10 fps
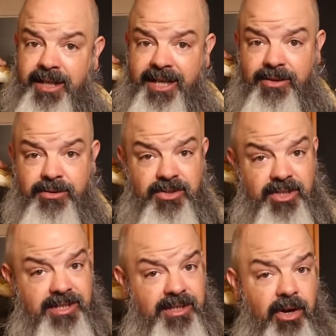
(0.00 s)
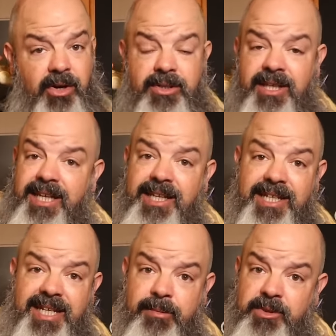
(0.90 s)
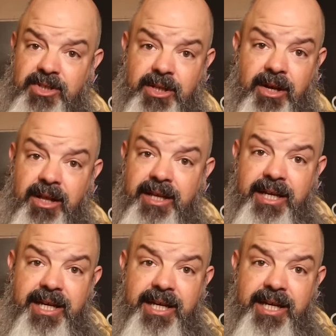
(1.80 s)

Like there's just hardly any damage at all.